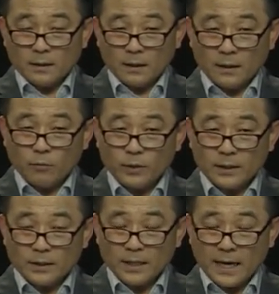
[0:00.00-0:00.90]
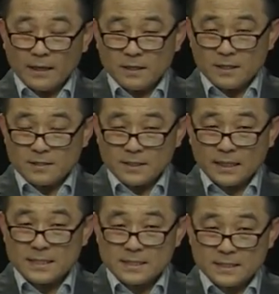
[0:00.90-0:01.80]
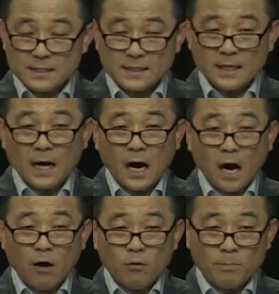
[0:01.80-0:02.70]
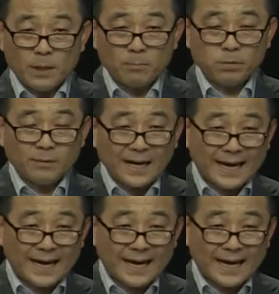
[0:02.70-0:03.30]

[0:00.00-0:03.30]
analysts can see how people